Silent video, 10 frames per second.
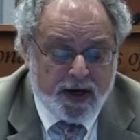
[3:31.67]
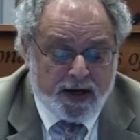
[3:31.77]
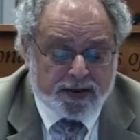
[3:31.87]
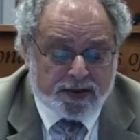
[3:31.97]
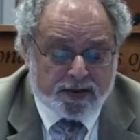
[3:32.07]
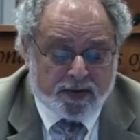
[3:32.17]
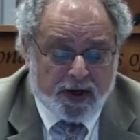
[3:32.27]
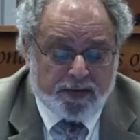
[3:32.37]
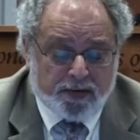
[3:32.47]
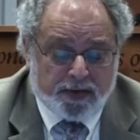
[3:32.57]
as
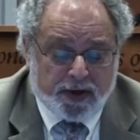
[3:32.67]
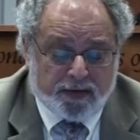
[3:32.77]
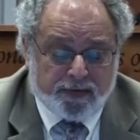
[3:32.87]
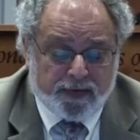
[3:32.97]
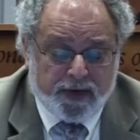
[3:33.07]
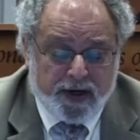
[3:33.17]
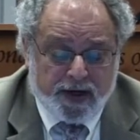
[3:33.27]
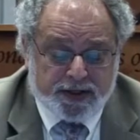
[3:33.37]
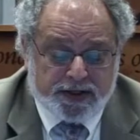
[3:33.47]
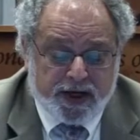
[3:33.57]
described above,
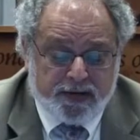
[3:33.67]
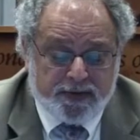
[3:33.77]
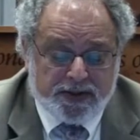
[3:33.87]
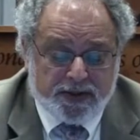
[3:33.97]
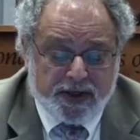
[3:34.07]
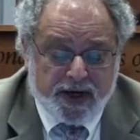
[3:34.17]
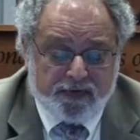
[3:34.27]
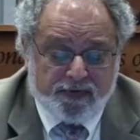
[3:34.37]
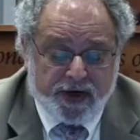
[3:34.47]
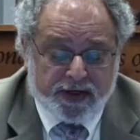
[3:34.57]
a statement to that
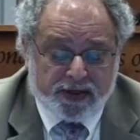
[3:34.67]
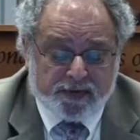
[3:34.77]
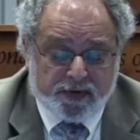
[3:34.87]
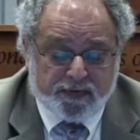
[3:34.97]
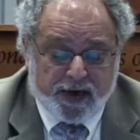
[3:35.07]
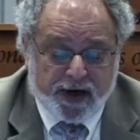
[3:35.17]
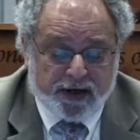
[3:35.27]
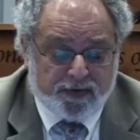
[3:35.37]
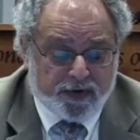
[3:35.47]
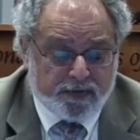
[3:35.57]
effect is
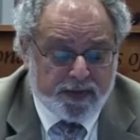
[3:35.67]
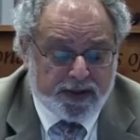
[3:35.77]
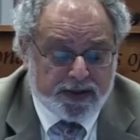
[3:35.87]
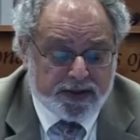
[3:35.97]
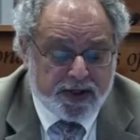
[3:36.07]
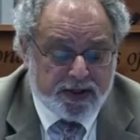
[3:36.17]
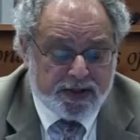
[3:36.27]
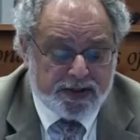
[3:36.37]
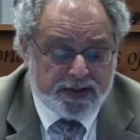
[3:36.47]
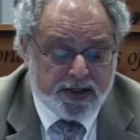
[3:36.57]
provided for the minutes, and
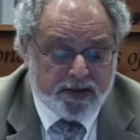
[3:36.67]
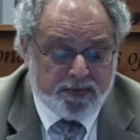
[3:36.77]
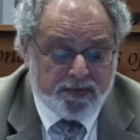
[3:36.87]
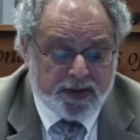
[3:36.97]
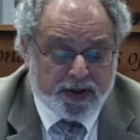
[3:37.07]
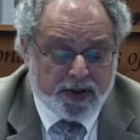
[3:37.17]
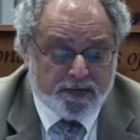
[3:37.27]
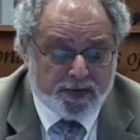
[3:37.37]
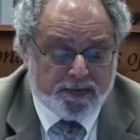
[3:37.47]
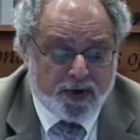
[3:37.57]
this statement
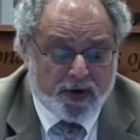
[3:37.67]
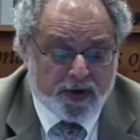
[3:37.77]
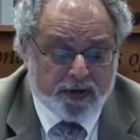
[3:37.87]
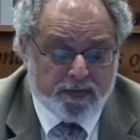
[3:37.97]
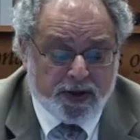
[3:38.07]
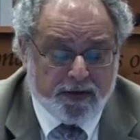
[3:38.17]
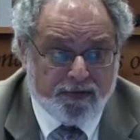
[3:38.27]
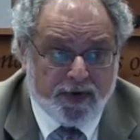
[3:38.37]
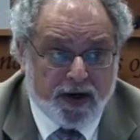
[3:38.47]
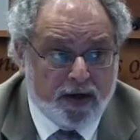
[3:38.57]
becomes a part of the meeting
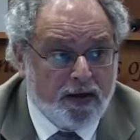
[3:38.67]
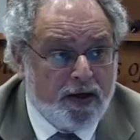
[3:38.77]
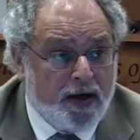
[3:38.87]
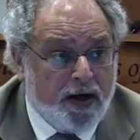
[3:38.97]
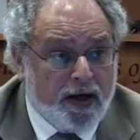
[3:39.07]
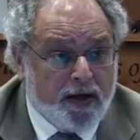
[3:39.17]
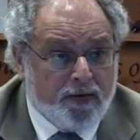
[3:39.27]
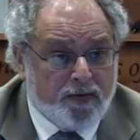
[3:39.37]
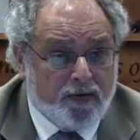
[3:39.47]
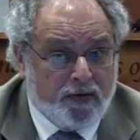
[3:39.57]
file.
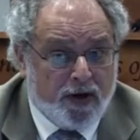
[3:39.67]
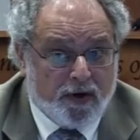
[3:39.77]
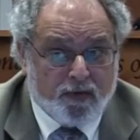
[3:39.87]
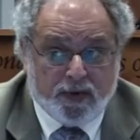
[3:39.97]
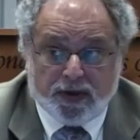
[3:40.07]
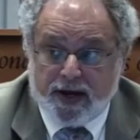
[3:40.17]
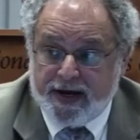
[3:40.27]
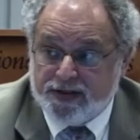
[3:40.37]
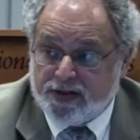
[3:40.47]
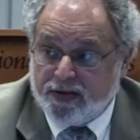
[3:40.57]
And uh, we'll
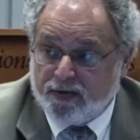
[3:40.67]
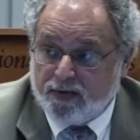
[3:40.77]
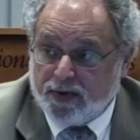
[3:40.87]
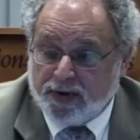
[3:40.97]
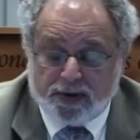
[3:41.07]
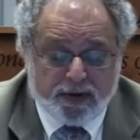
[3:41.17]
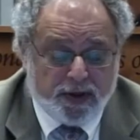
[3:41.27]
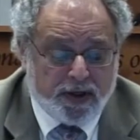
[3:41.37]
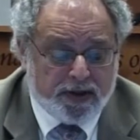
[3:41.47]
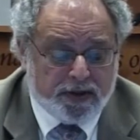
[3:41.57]
ask you
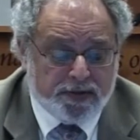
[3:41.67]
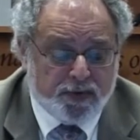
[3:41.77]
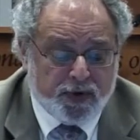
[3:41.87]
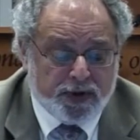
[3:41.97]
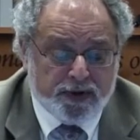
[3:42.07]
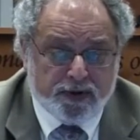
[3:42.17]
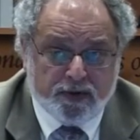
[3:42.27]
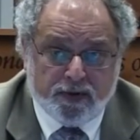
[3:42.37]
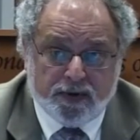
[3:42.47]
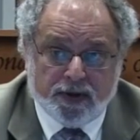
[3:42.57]
uh, at this point
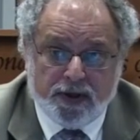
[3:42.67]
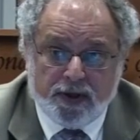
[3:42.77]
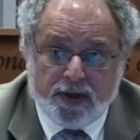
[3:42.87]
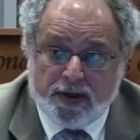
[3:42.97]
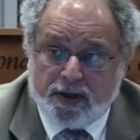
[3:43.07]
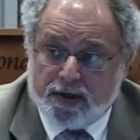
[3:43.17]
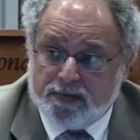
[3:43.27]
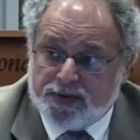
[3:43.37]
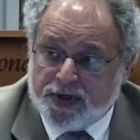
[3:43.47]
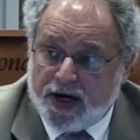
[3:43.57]
to uh,
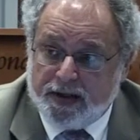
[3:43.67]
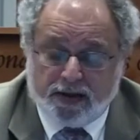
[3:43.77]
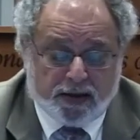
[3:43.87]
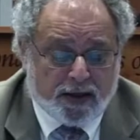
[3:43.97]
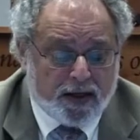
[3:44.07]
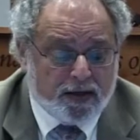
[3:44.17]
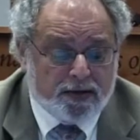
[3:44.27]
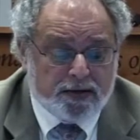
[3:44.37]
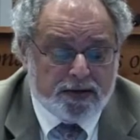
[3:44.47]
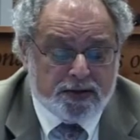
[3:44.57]
um, sign the
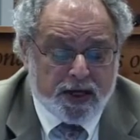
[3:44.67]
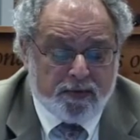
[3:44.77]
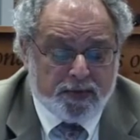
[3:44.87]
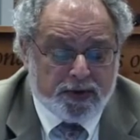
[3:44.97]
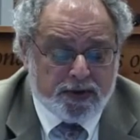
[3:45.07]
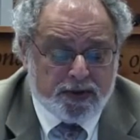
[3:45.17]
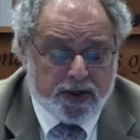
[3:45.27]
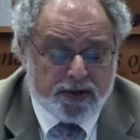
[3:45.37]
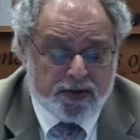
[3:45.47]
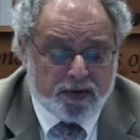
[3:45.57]
statement
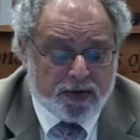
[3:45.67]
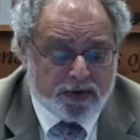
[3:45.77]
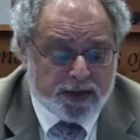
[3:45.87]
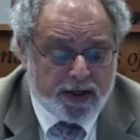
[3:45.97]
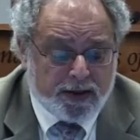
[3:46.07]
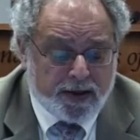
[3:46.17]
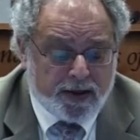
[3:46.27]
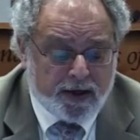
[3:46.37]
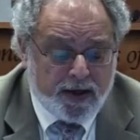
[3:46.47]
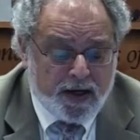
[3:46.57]
that you understand that.